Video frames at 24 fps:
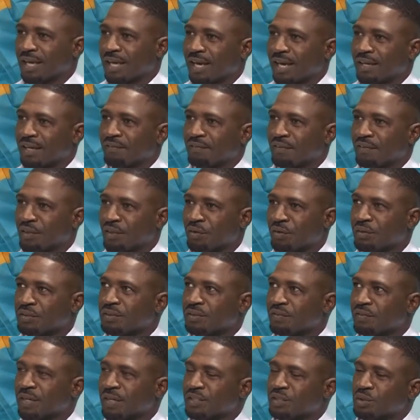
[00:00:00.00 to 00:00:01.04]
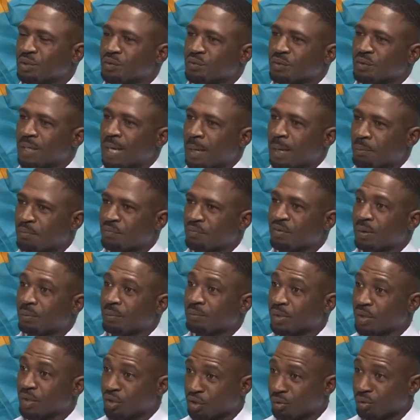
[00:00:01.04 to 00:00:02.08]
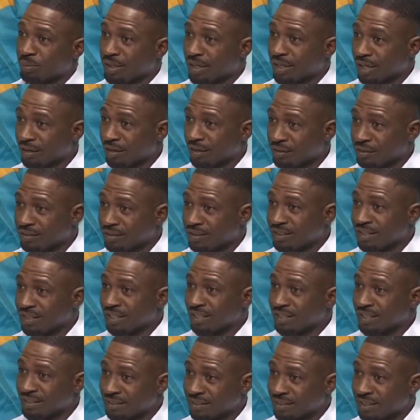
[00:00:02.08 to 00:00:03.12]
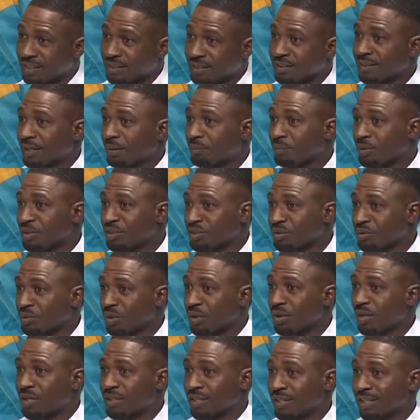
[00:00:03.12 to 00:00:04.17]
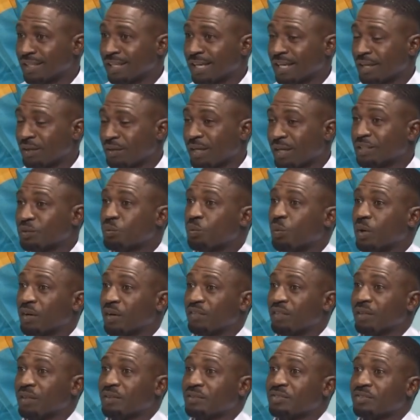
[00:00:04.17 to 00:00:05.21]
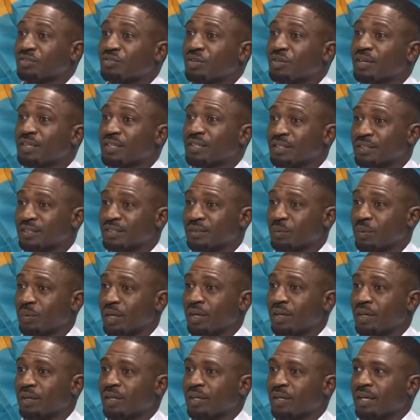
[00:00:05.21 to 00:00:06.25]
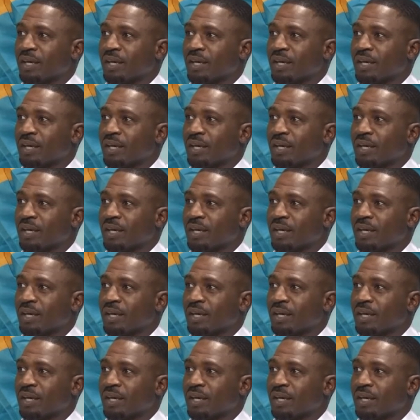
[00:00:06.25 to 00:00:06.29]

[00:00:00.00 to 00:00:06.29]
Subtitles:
And for those of us who've come from urban areas, the inner city, some persons will call it the ghetto, that's one of the struggles where